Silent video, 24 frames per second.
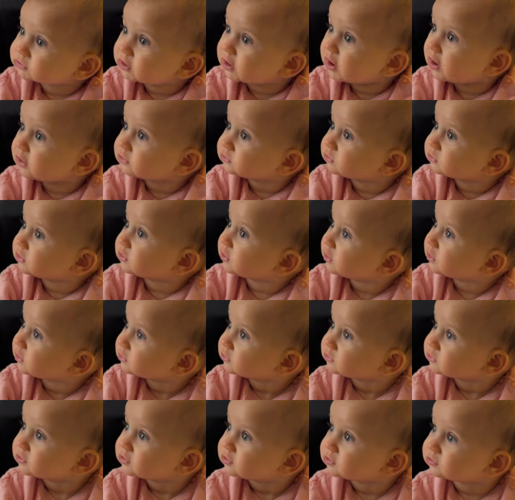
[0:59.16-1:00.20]
You might be
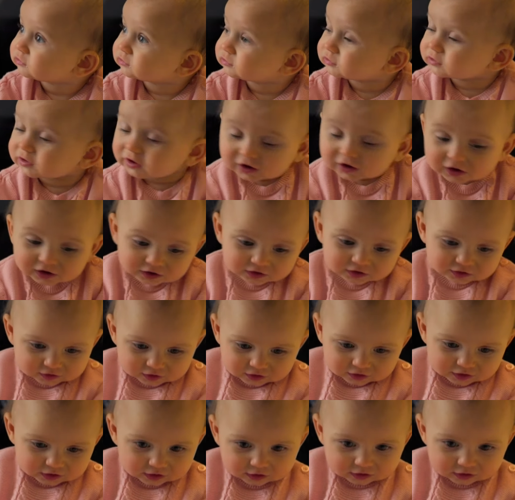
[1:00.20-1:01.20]
onto something there, babe.